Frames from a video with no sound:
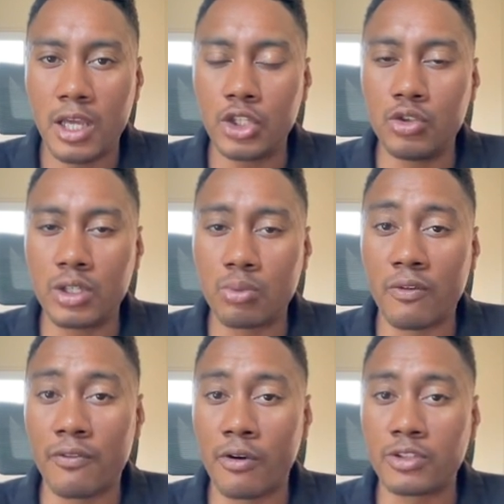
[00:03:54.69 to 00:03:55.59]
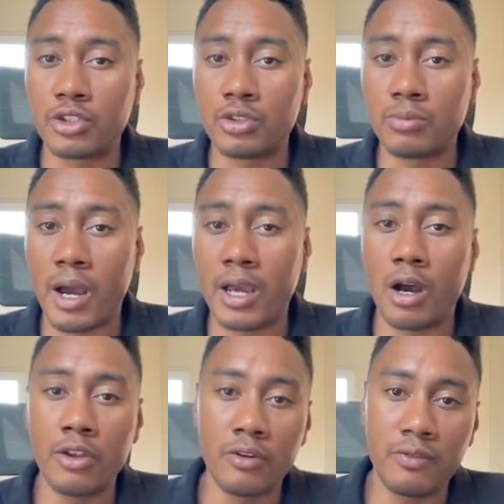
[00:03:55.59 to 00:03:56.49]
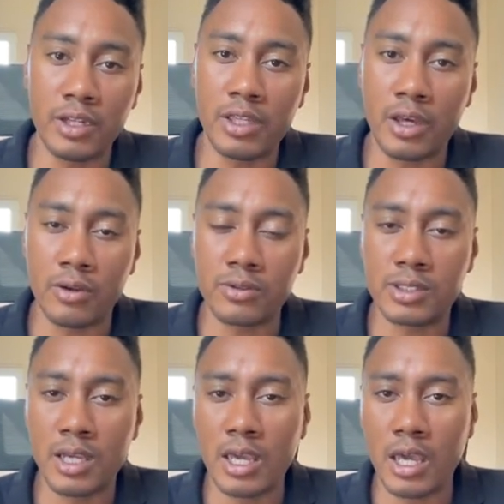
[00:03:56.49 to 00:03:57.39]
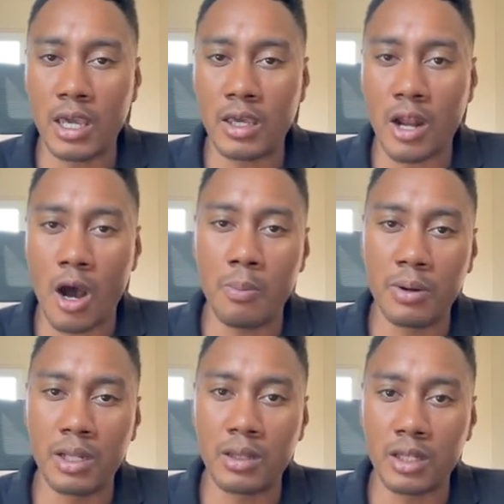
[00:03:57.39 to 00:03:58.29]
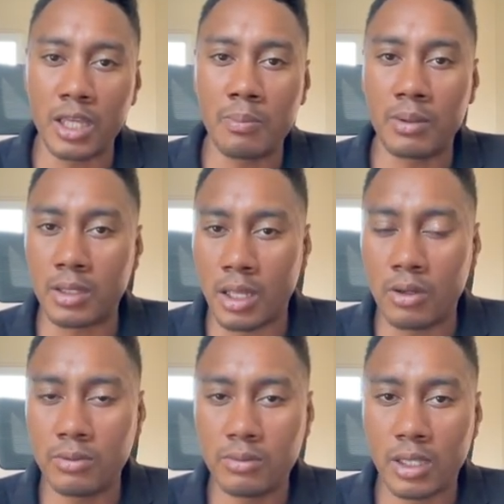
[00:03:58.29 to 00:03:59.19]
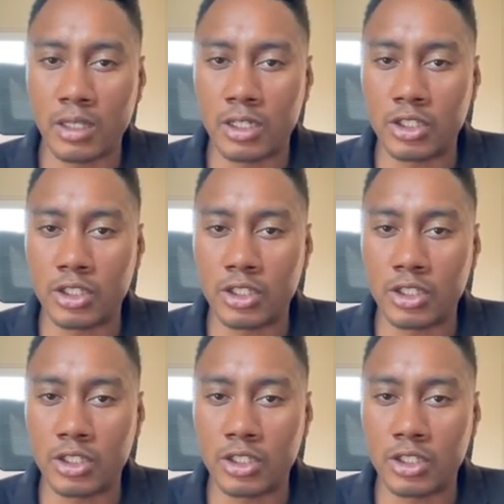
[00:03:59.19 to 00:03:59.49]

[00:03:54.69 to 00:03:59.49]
You can refer to my other videos, and I'll put a link below in the